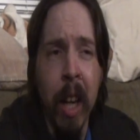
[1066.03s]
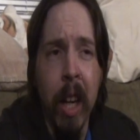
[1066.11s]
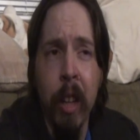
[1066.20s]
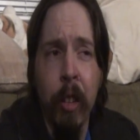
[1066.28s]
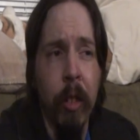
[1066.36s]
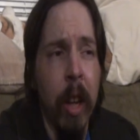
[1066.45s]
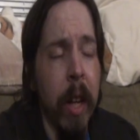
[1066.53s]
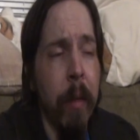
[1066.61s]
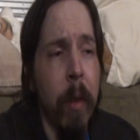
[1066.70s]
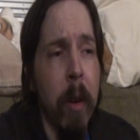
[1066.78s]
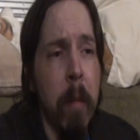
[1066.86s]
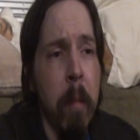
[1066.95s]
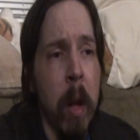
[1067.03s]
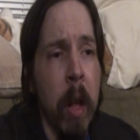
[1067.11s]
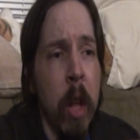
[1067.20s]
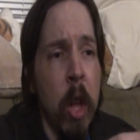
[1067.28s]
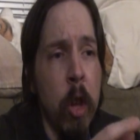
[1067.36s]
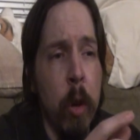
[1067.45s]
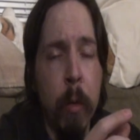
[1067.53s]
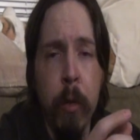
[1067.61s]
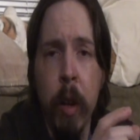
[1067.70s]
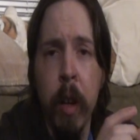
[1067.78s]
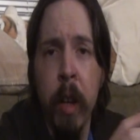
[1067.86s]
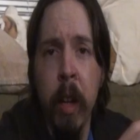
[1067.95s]
Aside from you
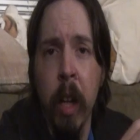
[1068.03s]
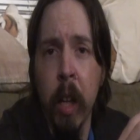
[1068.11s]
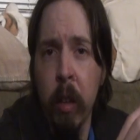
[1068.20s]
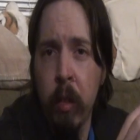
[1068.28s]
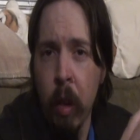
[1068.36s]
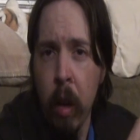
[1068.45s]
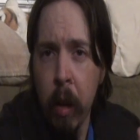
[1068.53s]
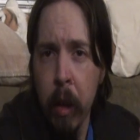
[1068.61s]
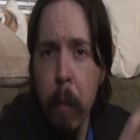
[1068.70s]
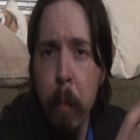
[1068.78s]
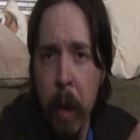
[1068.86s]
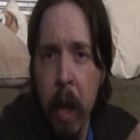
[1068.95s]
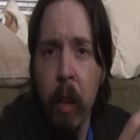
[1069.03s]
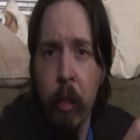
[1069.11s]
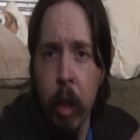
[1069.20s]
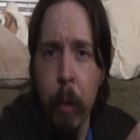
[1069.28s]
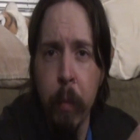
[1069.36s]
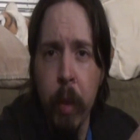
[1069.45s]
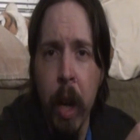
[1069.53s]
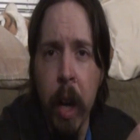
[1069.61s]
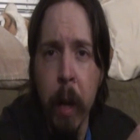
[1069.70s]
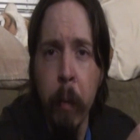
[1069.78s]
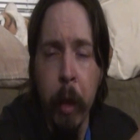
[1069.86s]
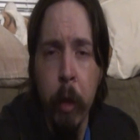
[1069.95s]
turn a darker pink
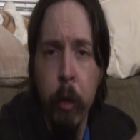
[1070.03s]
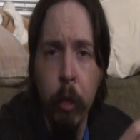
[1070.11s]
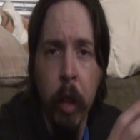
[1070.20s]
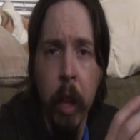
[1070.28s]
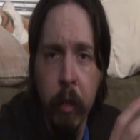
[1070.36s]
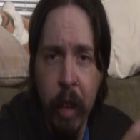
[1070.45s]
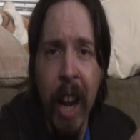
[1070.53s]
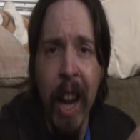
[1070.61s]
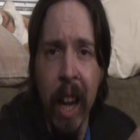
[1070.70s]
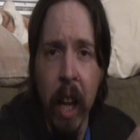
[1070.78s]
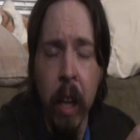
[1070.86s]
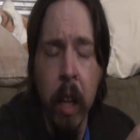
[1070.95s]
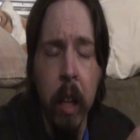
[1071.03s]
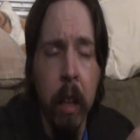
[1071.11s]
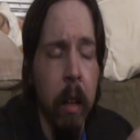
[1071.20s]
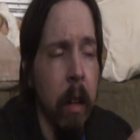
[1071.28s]
sometimes, like you just got a tan.